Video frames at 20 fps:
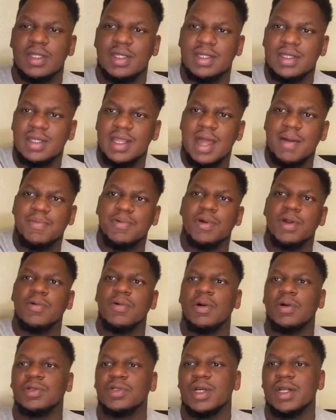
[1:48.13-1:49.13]
that pre-roll
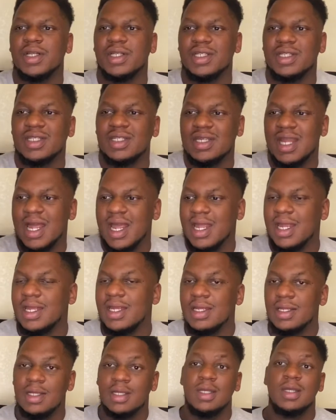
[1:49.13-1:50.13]
is going to stay
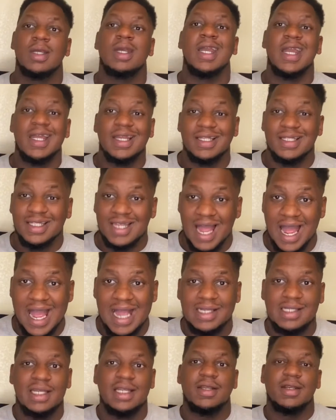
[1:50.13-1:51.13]

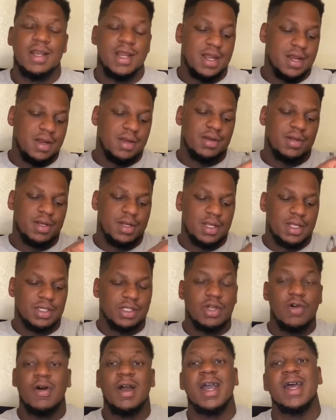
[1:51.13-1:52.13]
intact in there. Let's
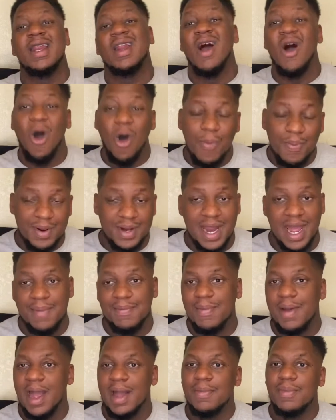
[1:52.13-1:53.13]
go ahead and open that
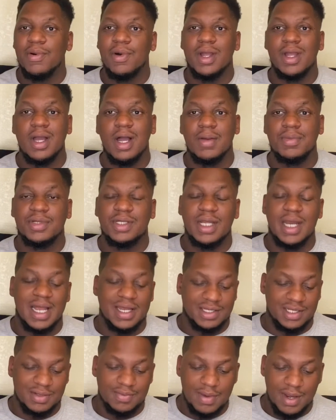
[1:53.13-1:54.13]
bad boy up. See that
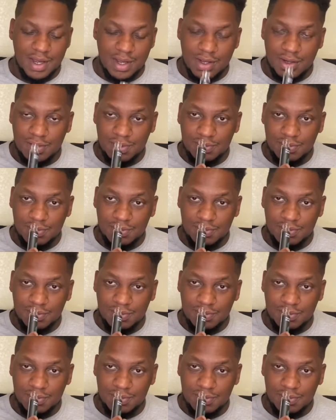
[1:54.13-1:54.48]
smell?